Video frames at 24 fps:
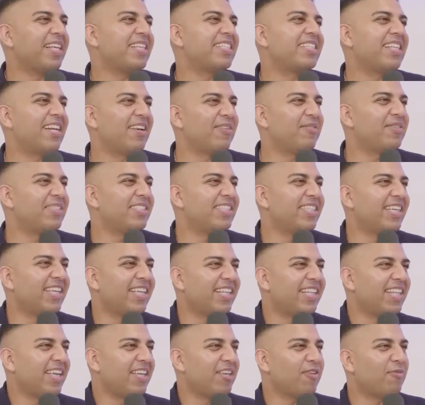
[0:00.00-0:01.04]
The biggest
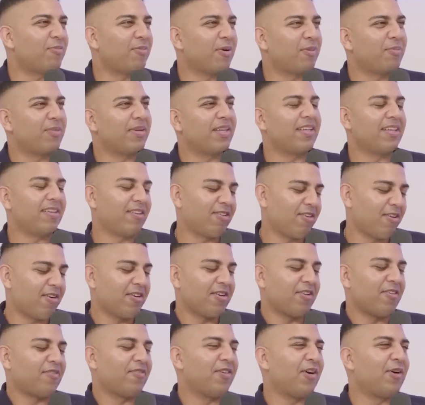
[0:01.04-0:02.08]
celebrity that you probably got
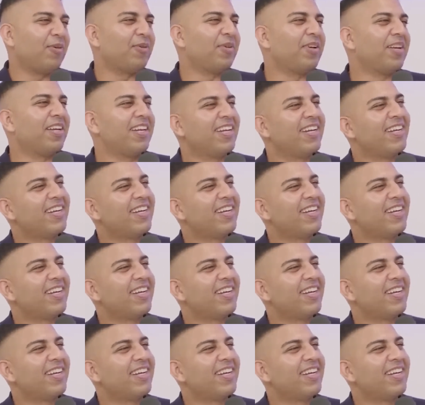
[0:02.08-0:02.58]
on your phone.